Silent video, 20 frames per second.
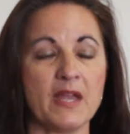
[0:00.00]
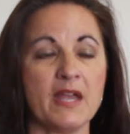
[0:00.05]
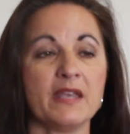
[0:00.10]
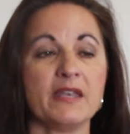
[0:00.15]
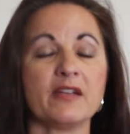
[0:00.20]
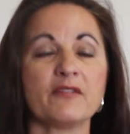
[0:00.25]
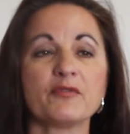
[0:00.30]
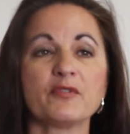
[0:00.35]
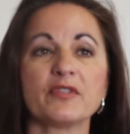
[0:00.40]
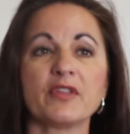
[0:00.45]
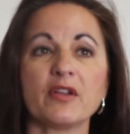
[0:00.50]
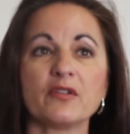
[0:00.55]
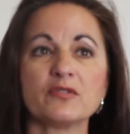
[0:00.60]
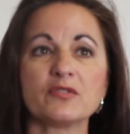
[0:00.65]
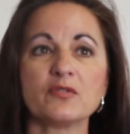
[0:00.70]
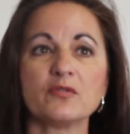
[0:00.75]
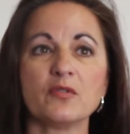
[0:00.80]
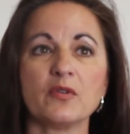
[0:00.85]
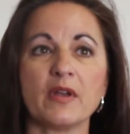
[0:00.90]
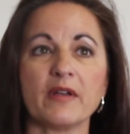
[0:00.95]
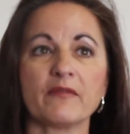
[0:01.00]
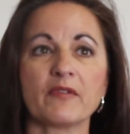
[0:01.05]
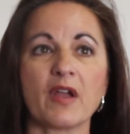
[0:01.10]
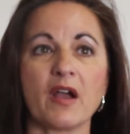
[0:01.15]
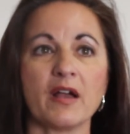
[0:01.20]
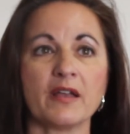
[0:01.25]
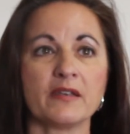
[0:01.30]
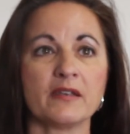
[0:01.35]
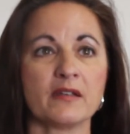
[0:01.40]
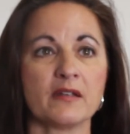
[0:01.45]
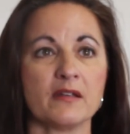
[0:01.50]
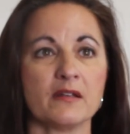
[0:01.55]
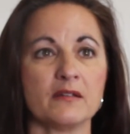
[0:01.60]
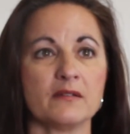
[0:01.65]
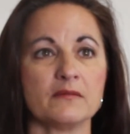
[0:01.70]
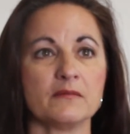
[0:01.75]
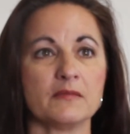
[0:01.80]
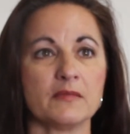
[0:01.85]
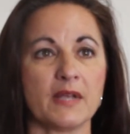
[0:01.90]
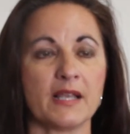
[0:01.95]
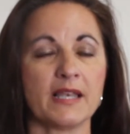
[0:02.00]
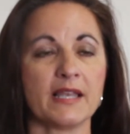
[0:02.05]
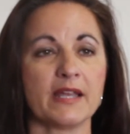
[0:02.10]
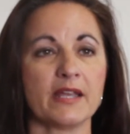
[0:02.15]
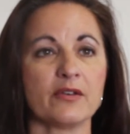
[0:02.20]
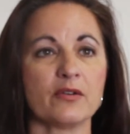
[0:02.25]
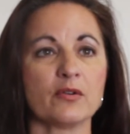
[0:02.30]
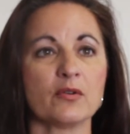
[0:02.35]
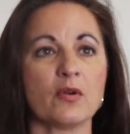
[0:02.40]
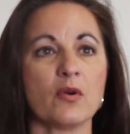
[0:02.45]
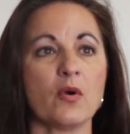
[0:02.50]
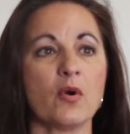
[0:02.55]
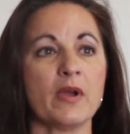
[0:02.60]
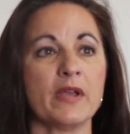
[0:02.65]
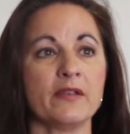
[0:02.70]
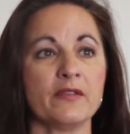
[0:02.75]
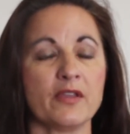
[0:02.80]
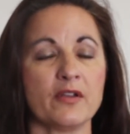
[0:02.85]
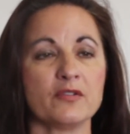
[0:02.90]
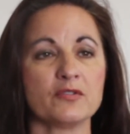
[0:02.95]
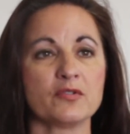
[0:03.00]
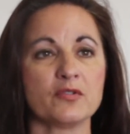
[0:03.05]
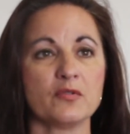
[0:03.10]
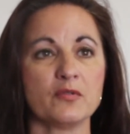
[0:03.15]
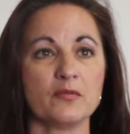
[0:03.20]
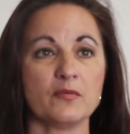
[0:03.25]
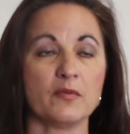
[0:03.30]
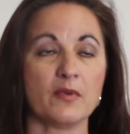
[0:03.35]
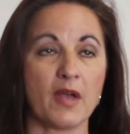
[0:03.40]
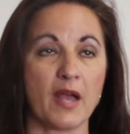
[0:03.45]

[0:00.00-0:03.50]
Now for those who have gotten a, a letter and those who